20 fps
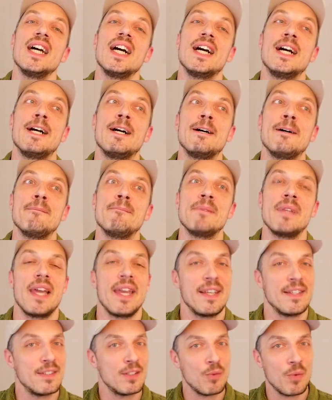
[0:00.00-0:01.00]

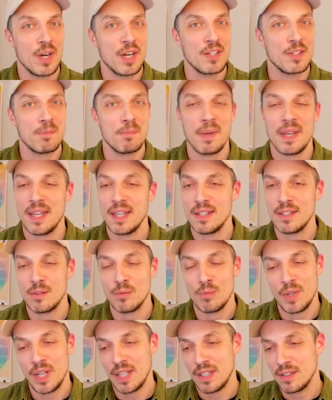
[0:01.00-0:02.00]
like Squarespace,
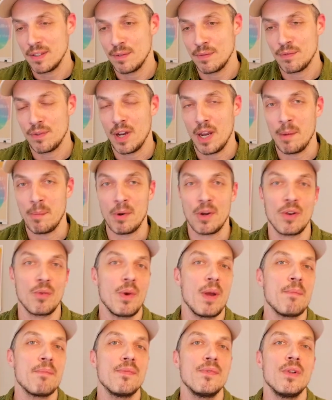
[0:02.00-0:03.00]
Wix, Framer,
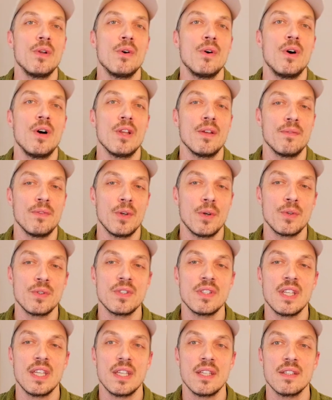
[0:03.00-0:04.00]
Webflow, all of those
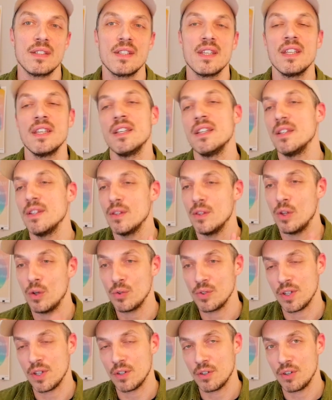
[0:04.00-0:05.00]
things.
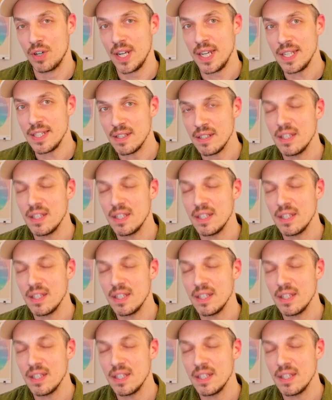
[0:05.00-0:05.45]
Those are great.